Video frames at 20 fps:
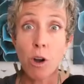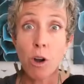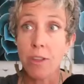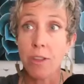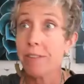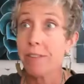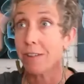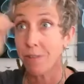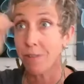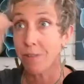that
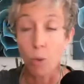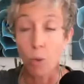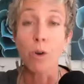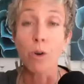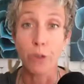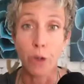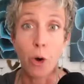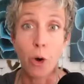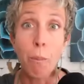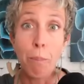says "doors
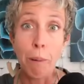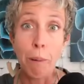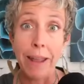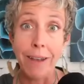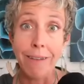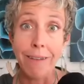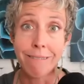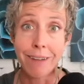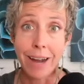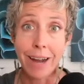
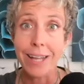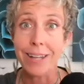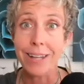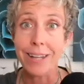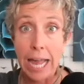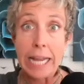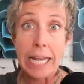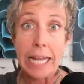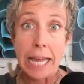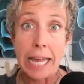open," right?
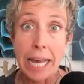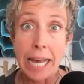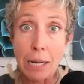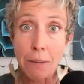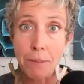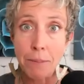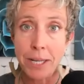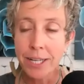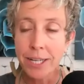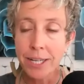9 a.m.
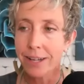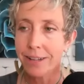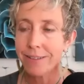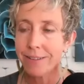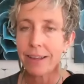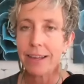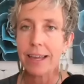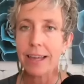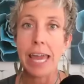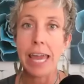It's
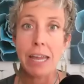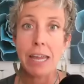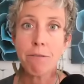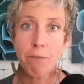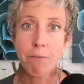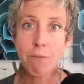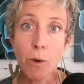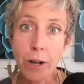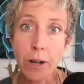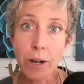like
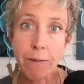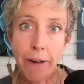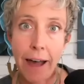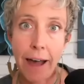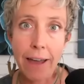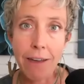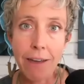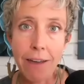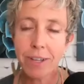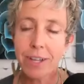
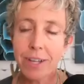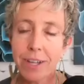8:45.